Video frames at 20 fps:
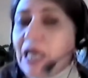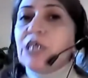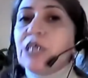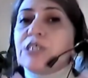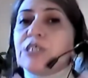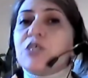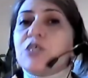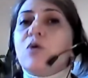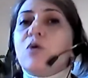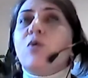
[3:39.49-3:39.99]

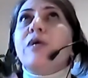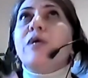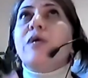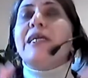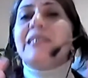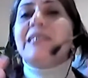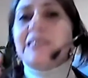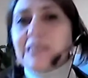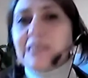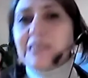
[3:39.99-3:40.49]
So
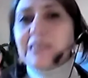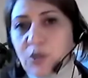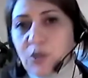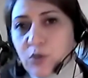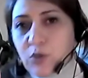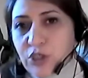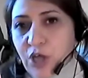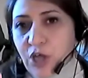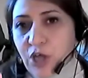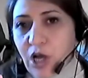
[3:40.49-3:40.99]
it is
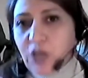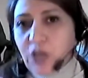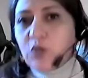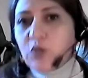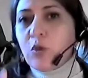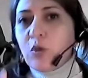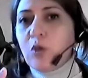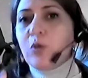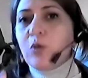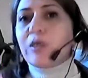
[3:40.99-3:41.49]
crucial
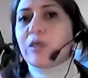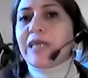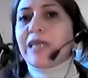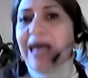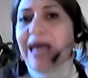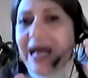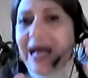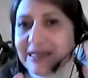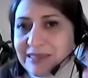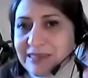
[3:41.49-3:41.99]
to look
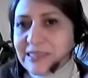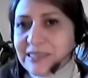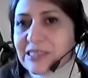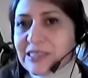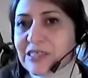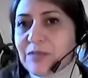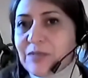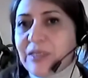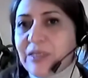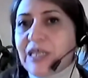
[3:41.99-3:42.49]
at
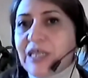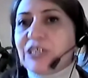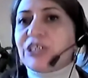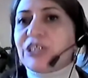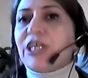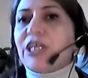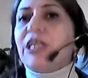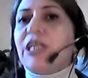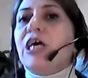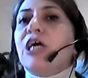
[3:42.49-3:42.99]

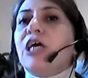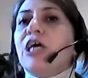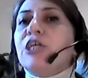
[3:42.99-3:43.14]
discrimination